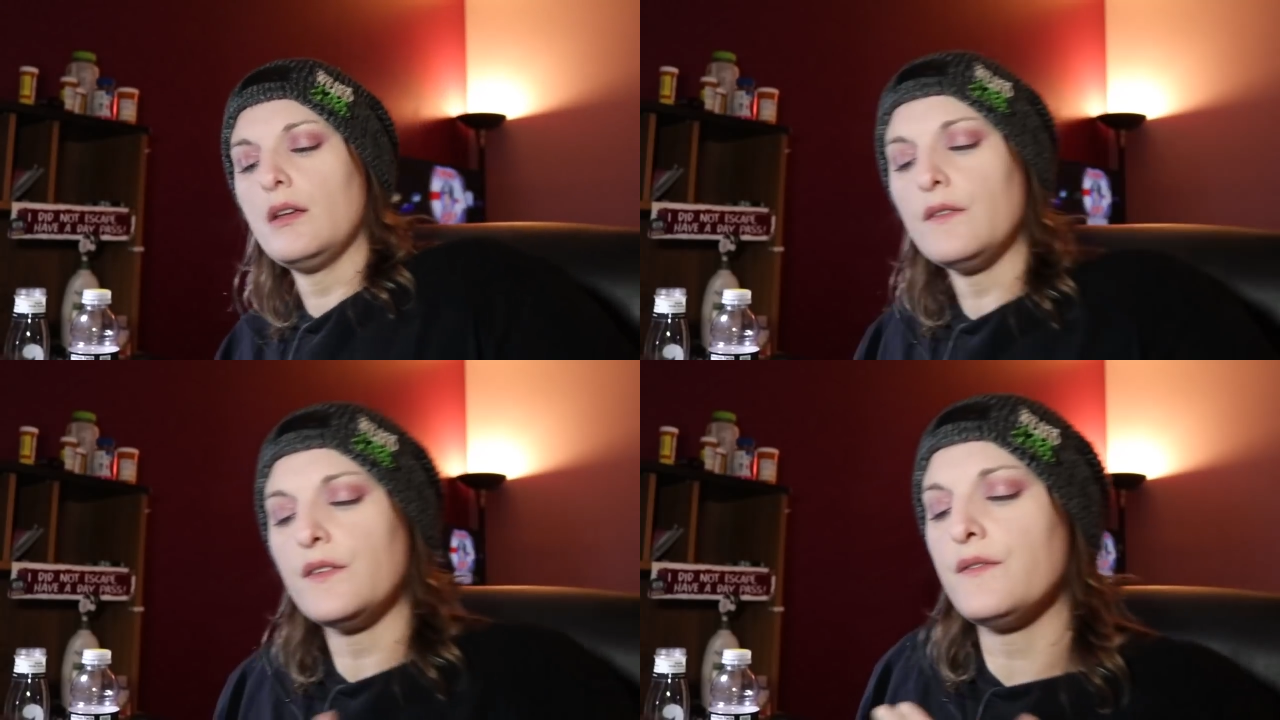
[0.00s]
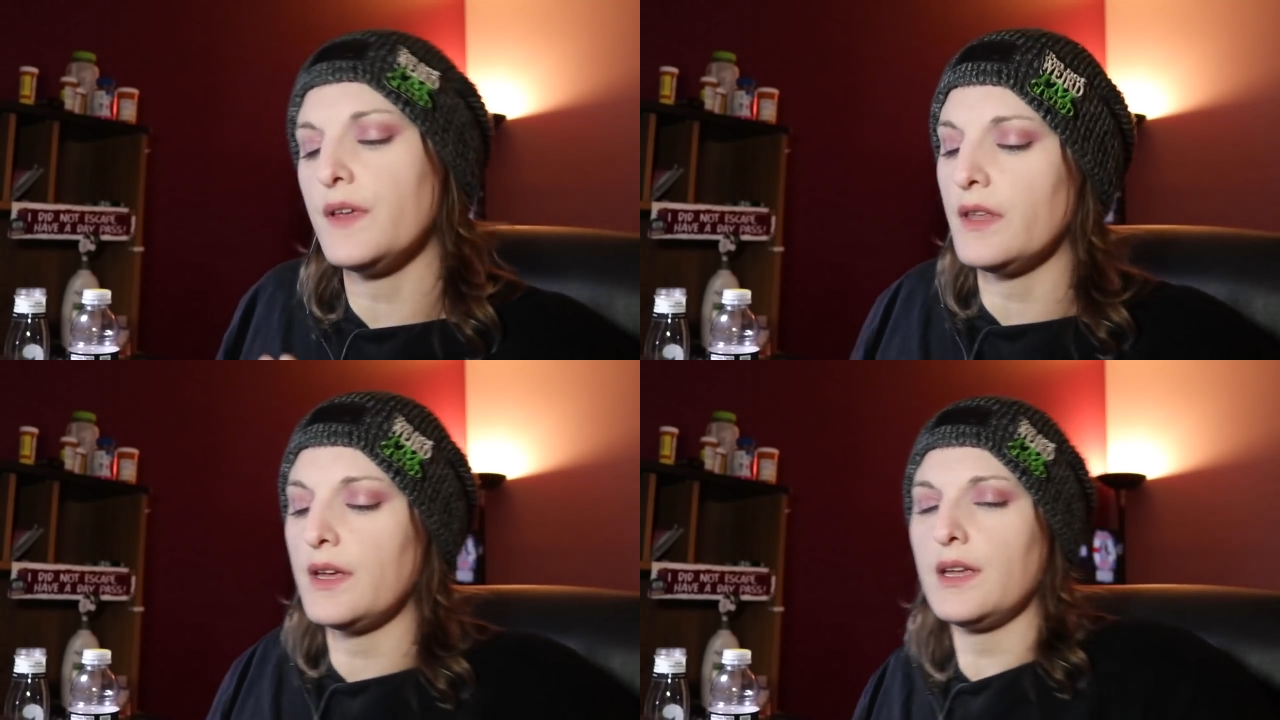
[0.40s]
If you
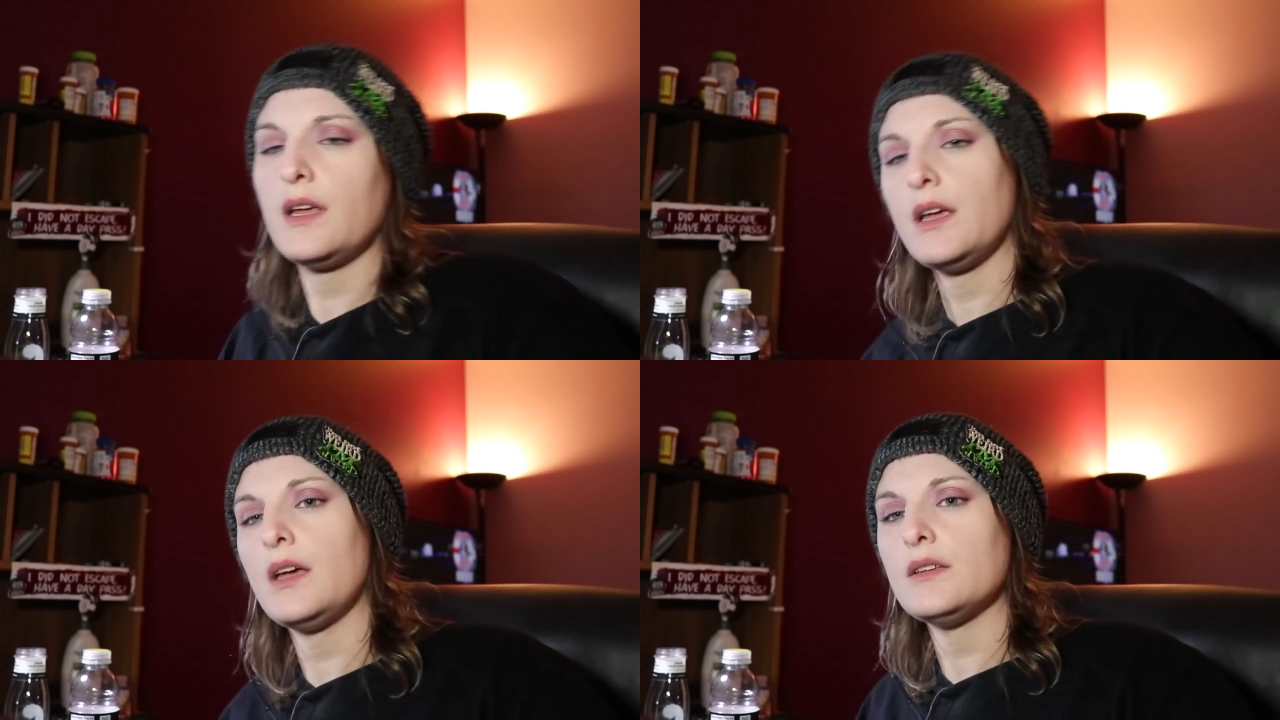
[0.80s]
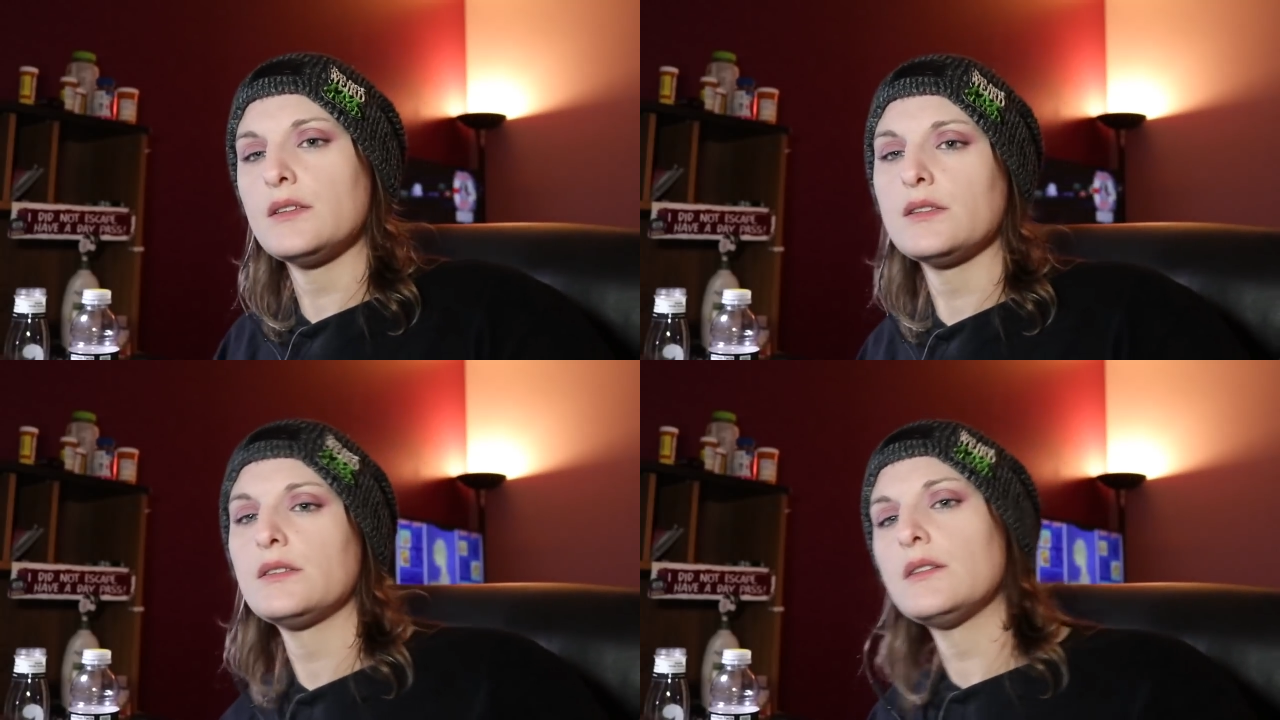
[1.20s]
feel like it, I
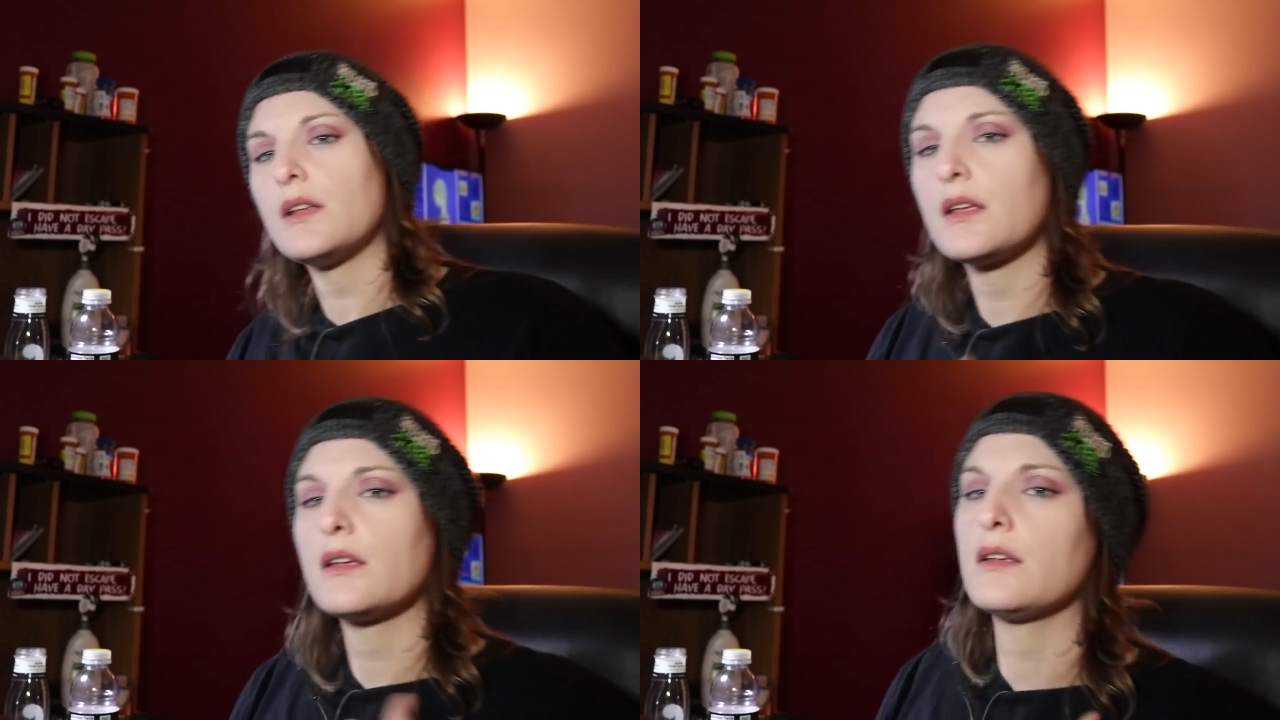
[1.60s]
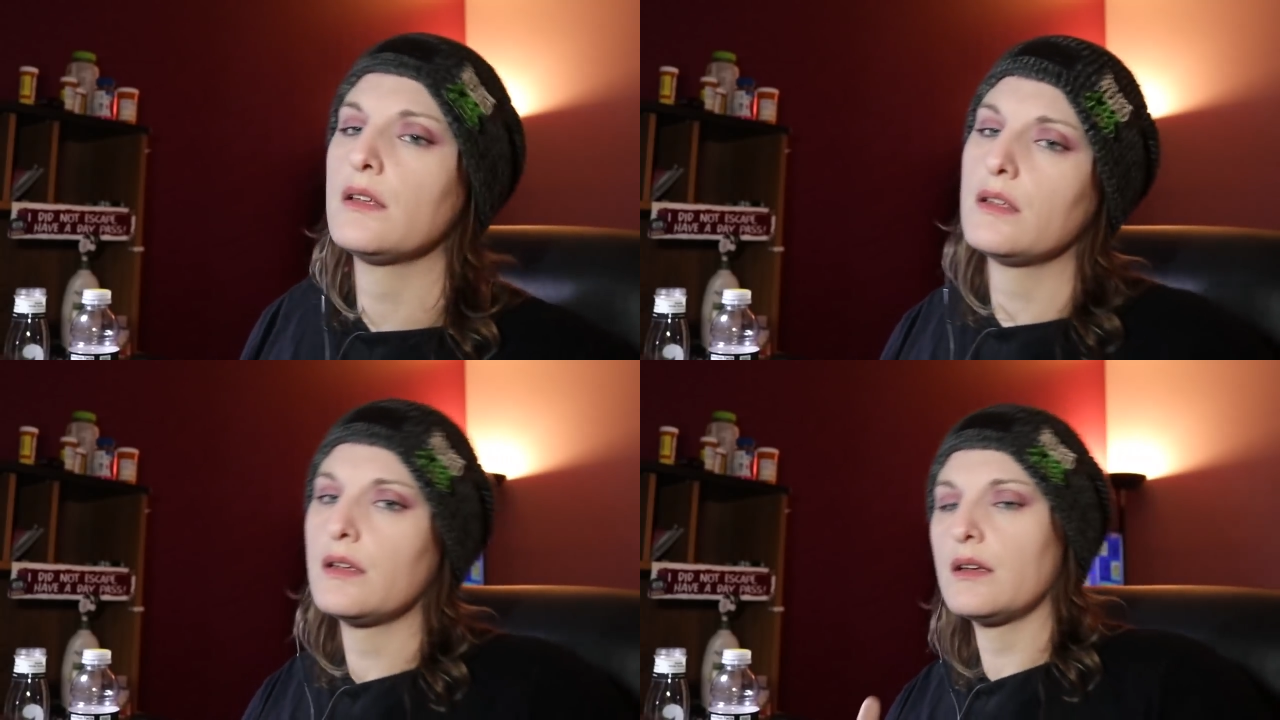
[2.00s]
guess.
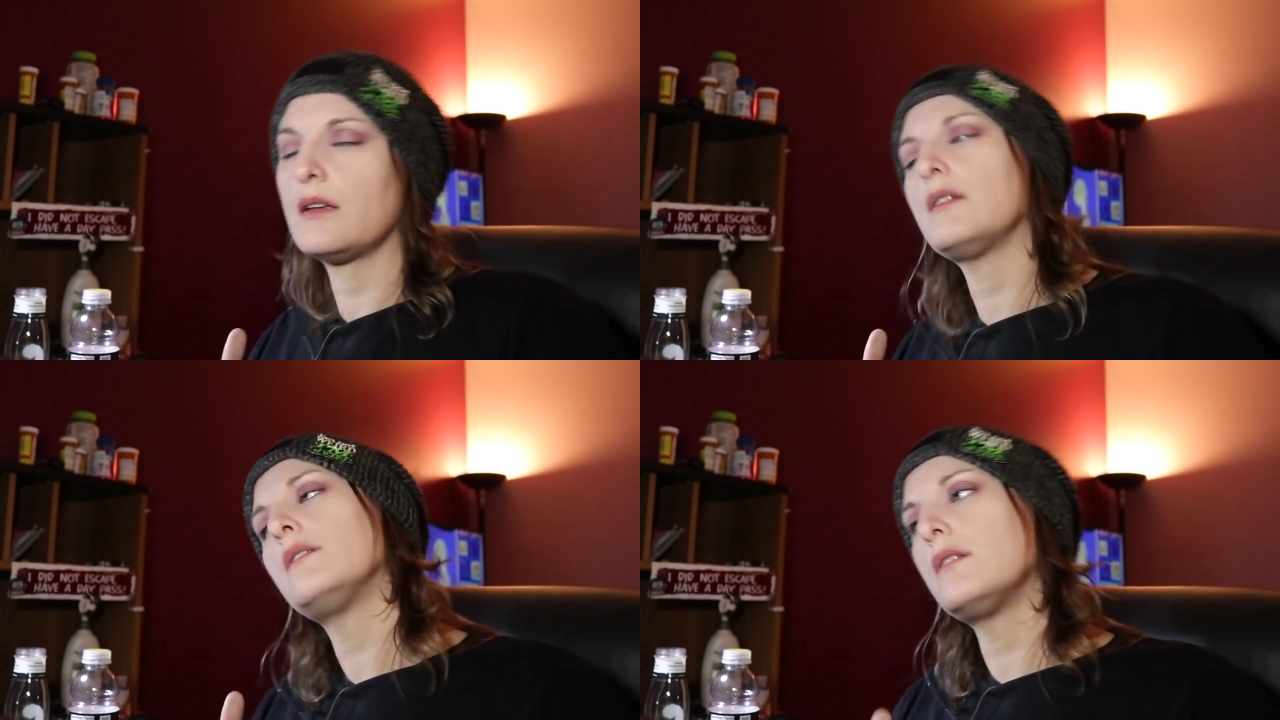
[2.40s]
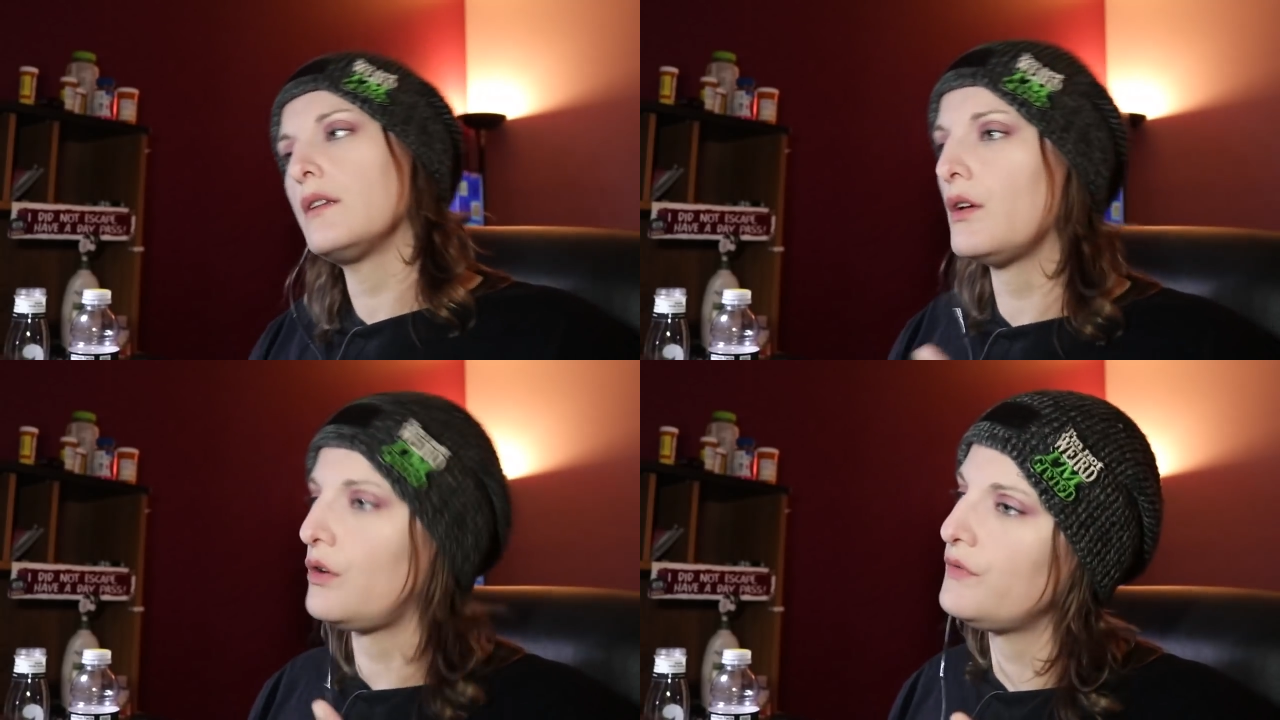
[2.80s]

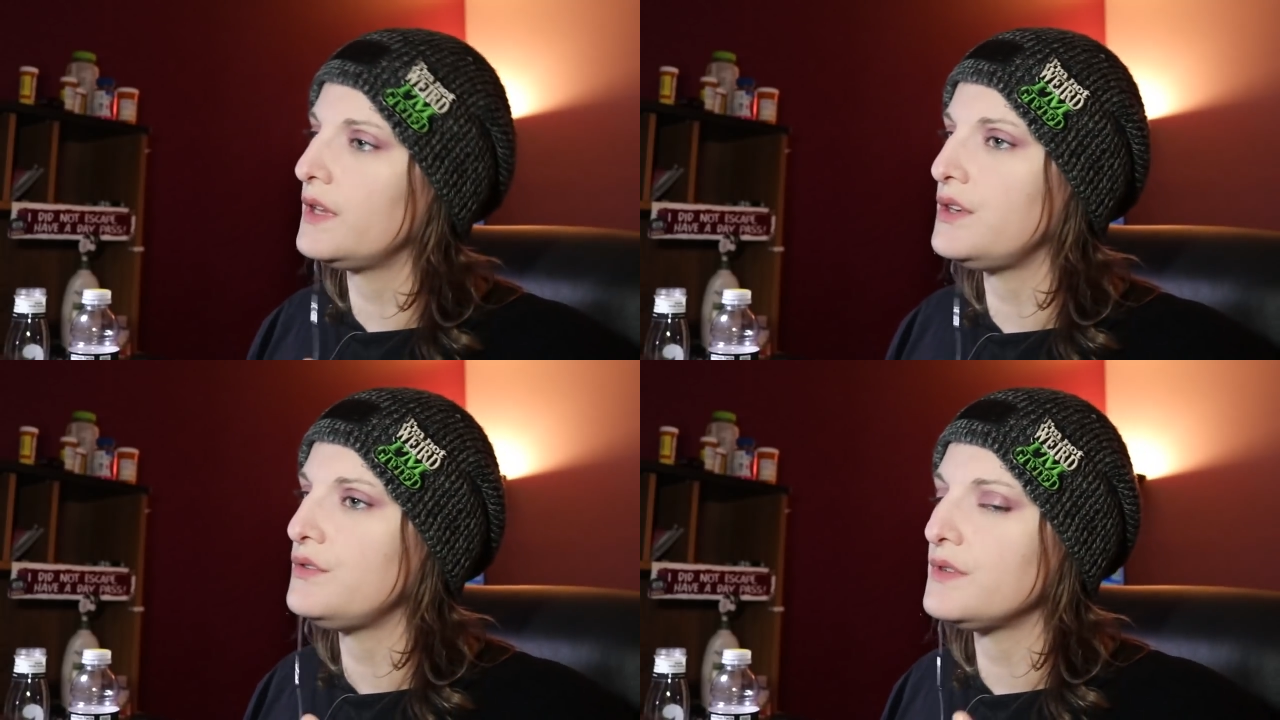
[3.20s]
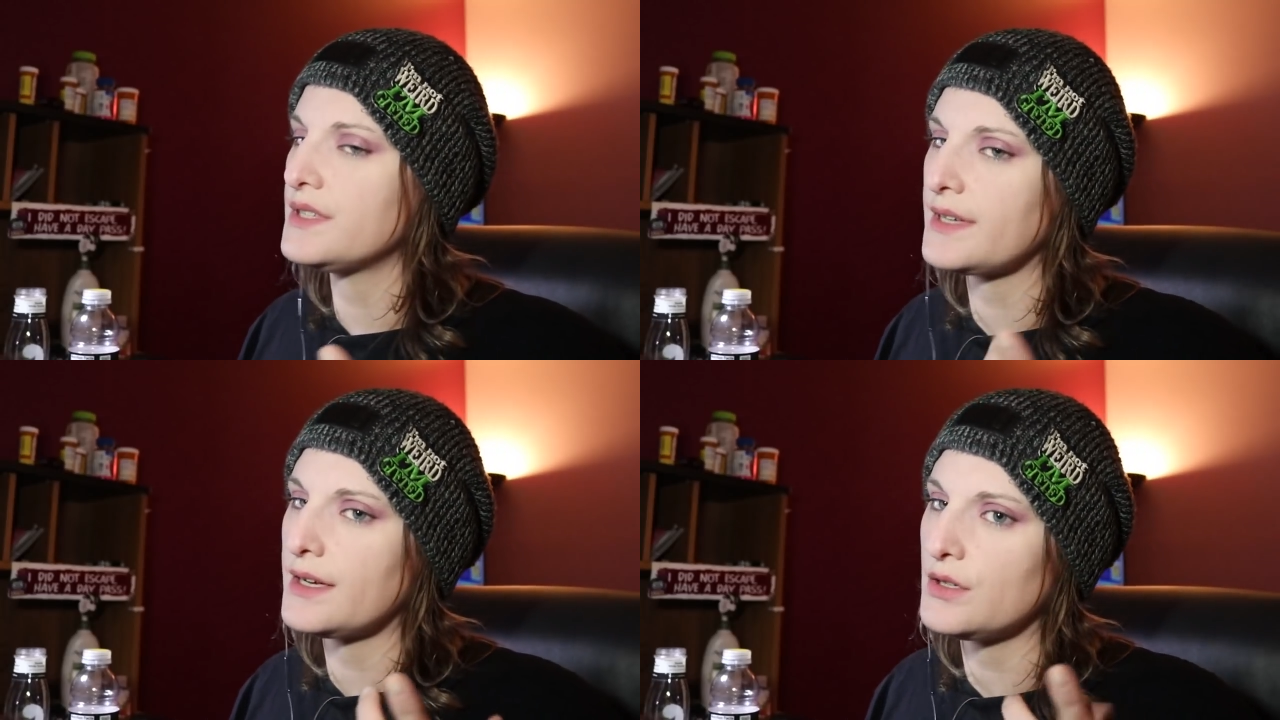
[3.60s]
Hopefully you
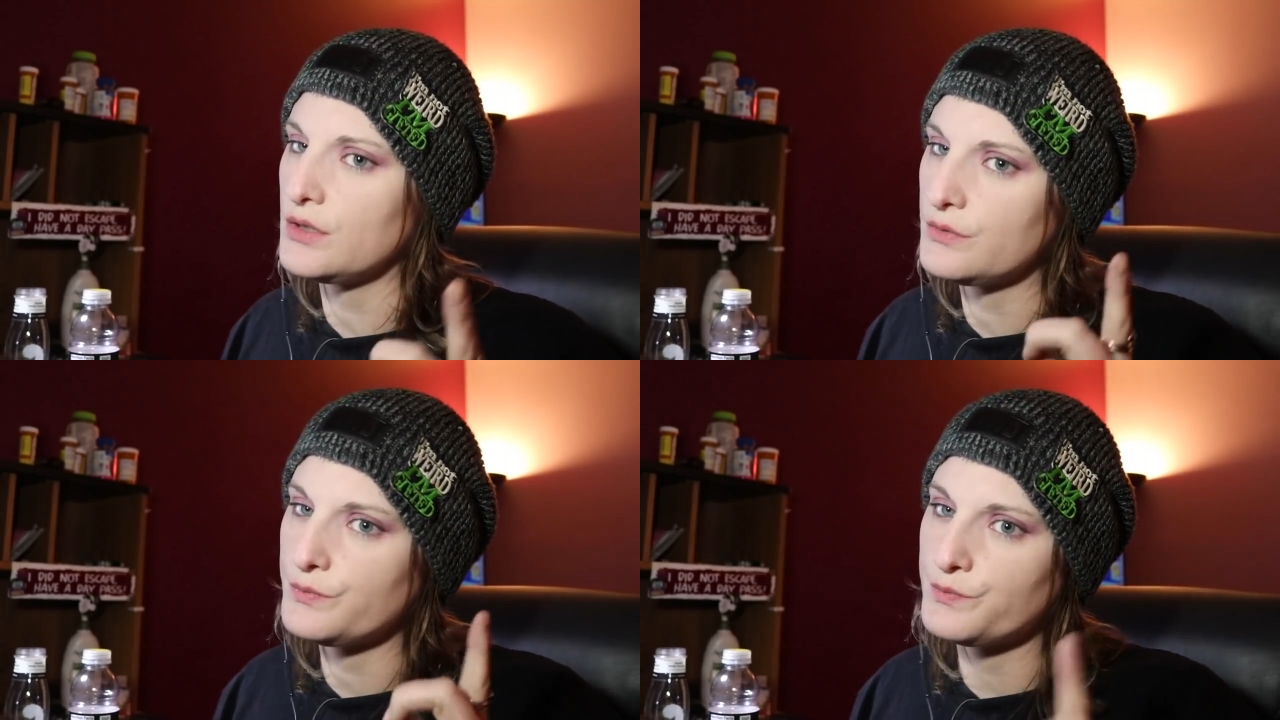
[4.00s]
recycle.